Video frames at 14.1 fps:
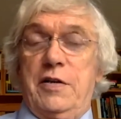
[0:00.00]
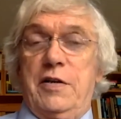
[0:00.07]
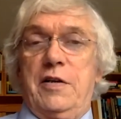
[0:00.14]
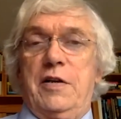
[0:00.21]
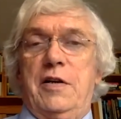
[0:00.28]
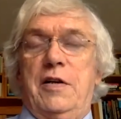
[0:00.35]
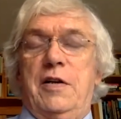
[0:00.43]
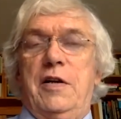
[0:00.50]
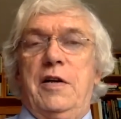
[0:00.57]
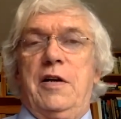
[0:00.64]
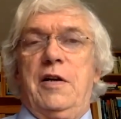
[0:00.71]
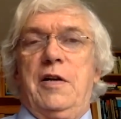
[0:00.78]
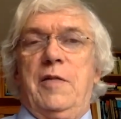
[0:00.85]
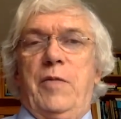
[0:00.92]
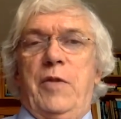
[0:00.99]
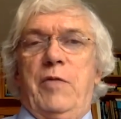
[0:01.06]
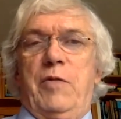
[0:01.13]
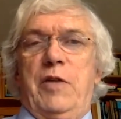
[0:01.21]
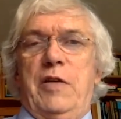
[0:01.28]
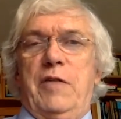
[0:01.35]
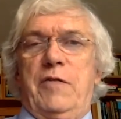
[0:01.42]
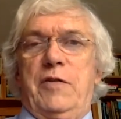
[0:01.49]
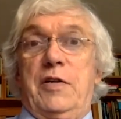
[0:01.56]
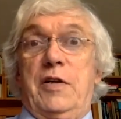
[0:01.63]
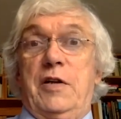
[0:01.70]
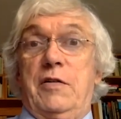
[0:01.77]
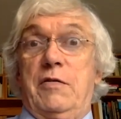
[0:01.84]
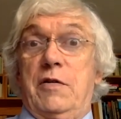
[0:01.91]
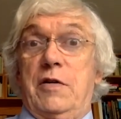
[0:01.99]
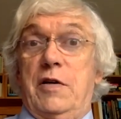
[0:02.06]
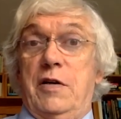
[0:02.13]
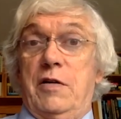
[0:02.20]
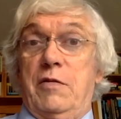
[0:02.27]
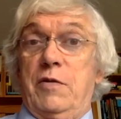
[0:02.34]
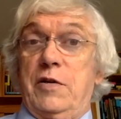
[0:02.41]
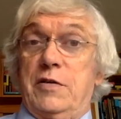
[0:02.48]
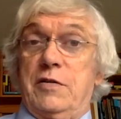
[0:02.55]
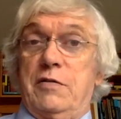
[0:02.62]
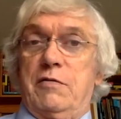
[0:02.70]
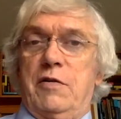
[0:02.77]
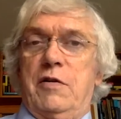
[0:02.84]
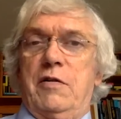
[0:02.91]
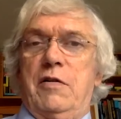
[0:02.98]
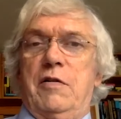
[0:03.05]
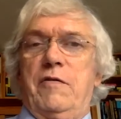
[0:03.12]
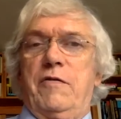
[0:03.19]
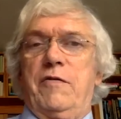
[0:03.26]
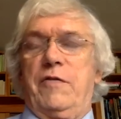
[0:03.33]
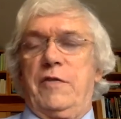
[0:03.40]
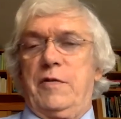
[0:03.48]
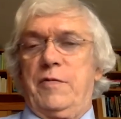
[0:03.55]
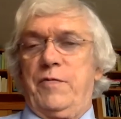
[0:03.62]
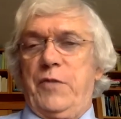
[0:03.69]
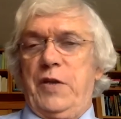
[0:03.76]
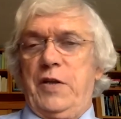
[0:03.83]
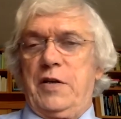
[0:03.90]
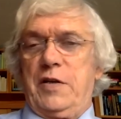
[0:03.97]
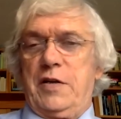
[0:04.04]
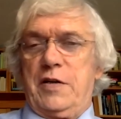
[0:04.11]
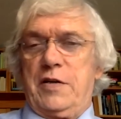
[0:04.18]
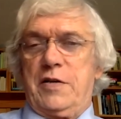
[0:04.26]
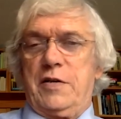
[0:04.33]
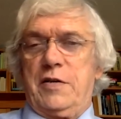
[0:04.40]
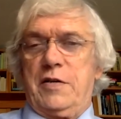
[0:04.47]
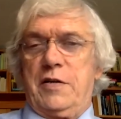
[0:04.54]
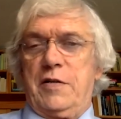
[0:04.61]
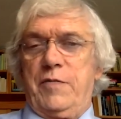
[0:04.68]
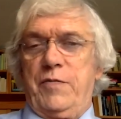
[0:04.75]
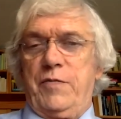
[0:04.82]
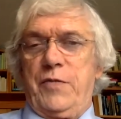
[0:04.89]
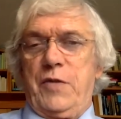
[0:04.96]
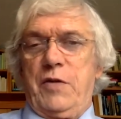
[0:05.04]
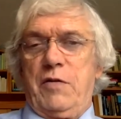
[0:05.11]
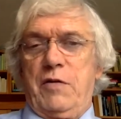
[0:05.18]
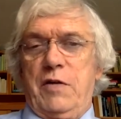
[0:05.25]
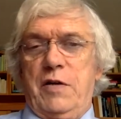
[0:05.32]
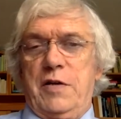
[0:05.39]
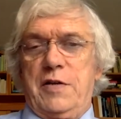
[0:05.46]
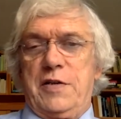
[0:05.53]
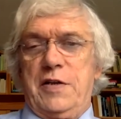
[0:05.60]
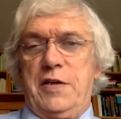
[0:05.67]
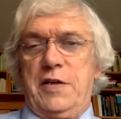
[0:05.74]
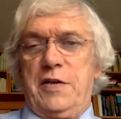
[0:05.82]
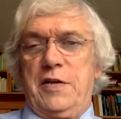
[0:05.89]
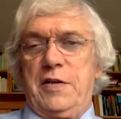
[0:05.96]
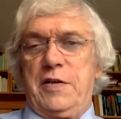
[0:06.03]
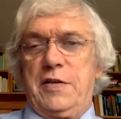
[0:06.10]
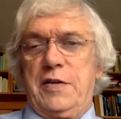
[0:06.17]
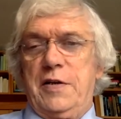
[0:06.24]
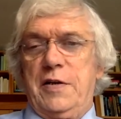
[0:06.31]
And then we have to take into account what is the role of international organizations.